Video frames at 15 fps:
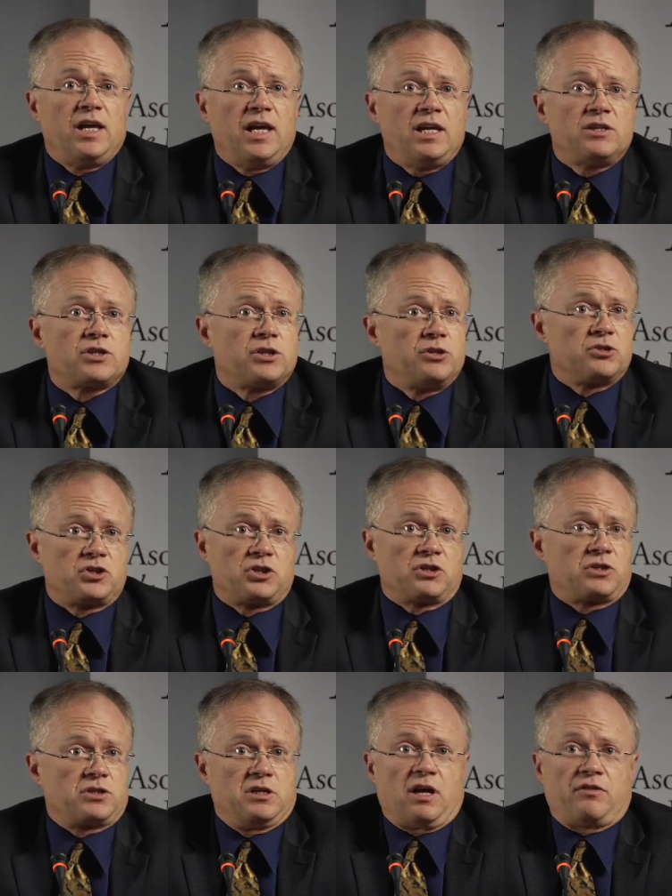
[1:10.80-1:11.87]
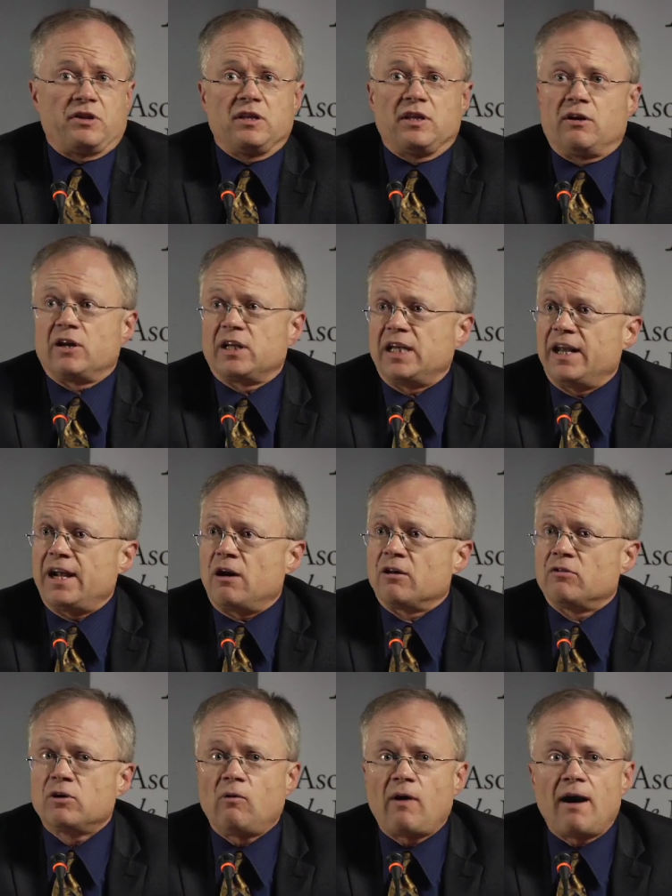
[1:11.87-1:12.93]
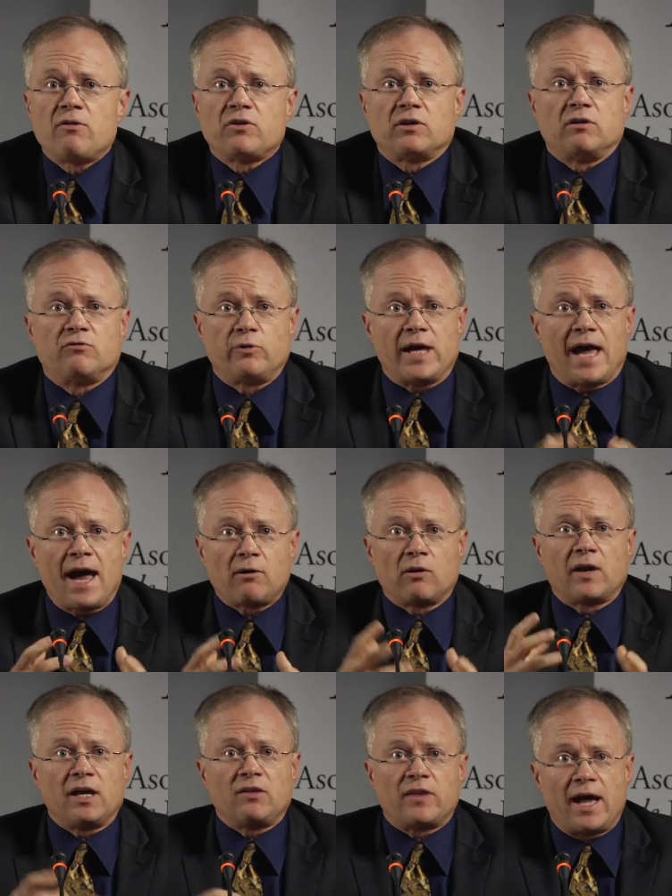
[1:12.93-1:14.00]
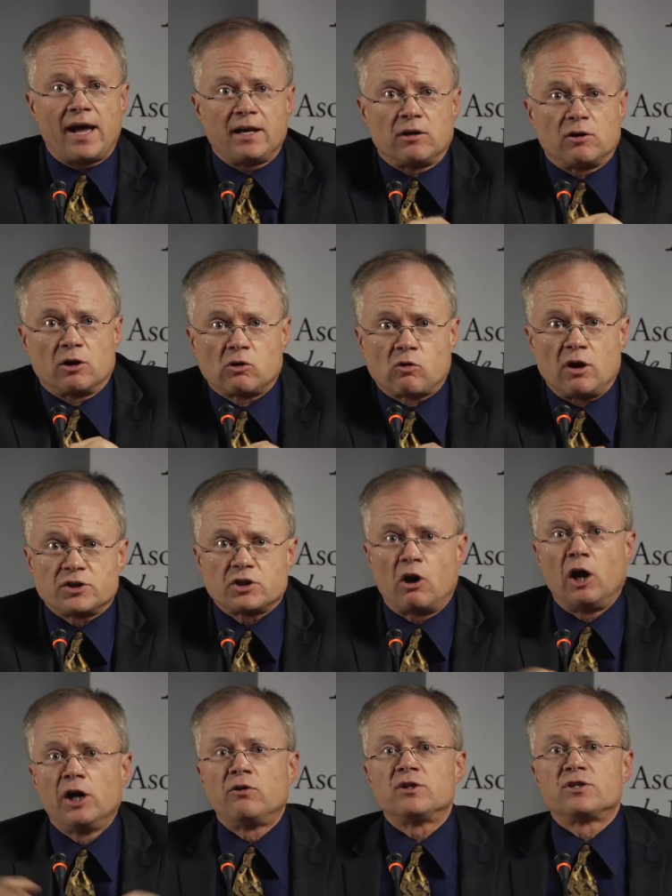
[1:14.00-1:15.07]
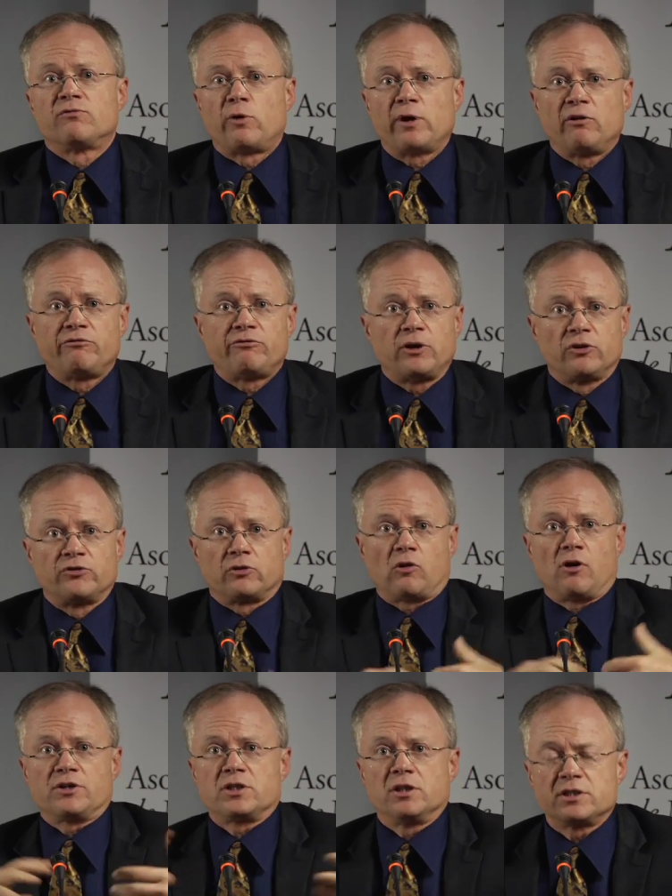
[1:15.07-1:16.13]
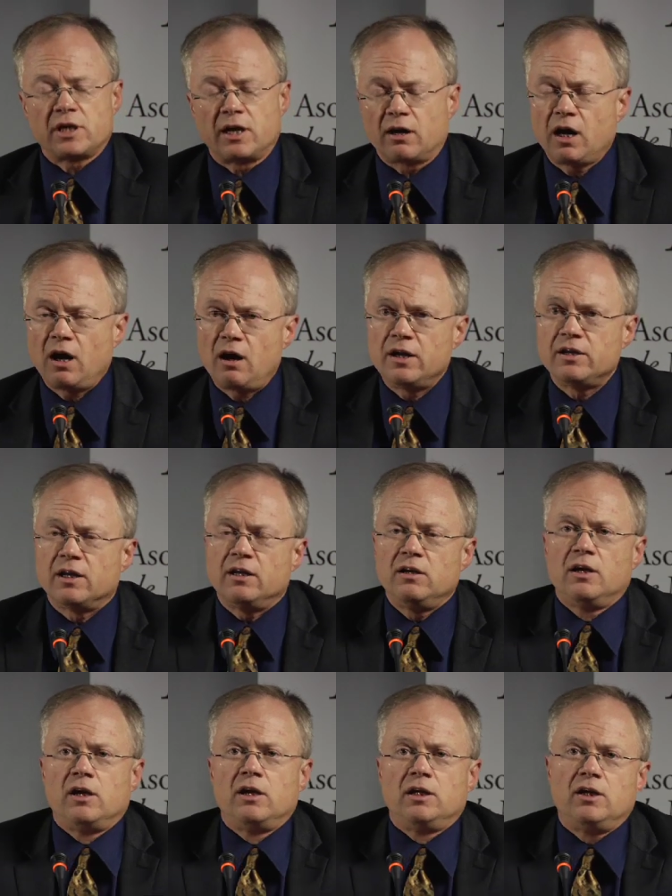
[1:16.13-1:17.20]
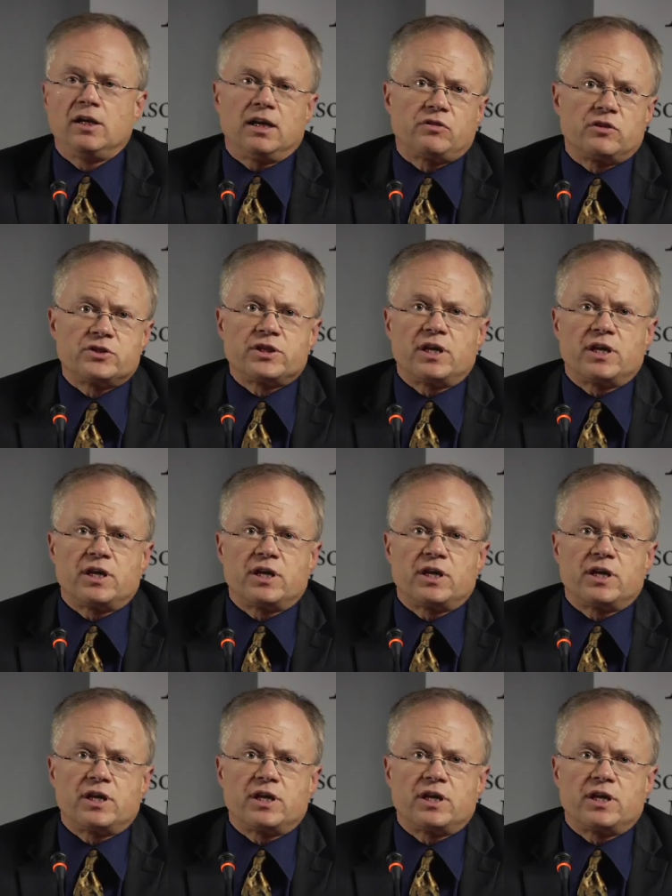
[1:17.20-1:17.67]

it's, there's just nothing there to get out of the ground. And if we aggregate that across hundreds of oil fields across an entire continent, you get the